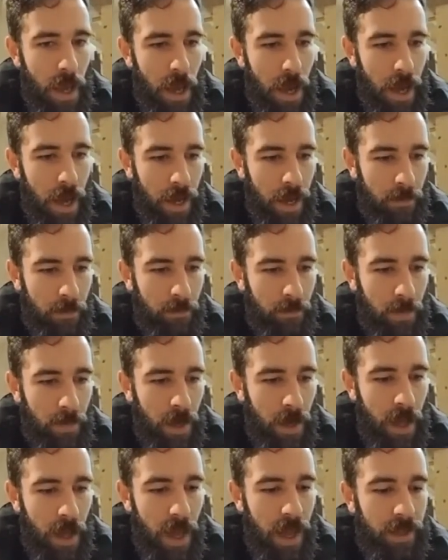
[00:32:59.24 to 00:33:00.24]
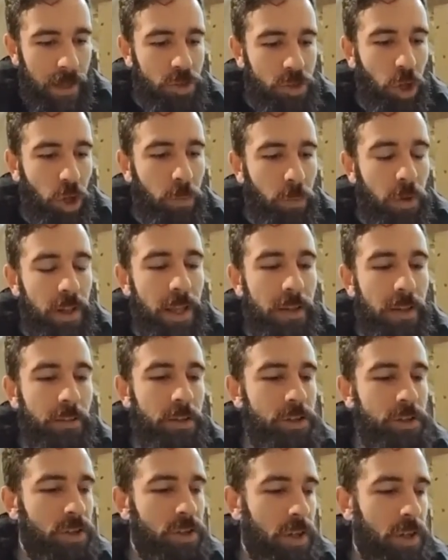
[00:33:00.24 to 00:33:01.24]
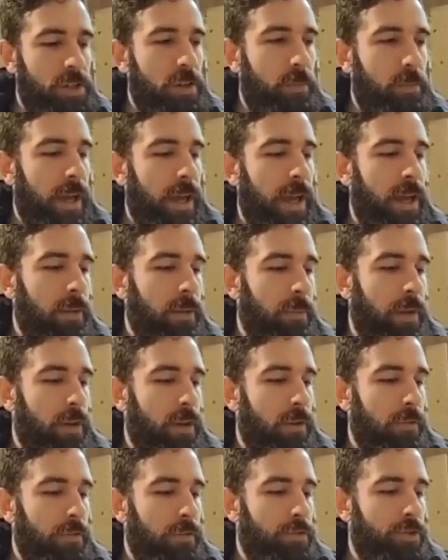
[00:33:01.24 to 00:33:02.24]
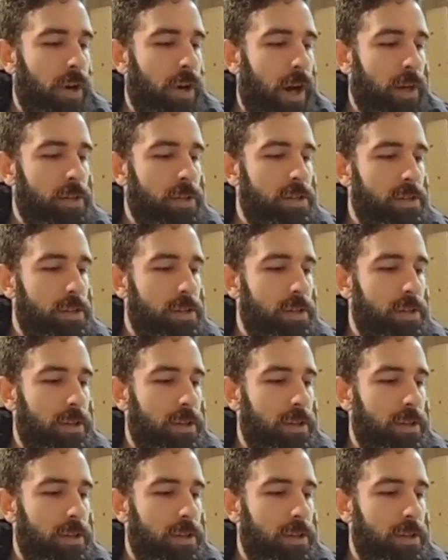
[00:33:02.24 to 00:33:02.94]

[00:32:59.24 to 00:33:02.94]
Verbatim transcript: um, it's all like there's such a big element of trust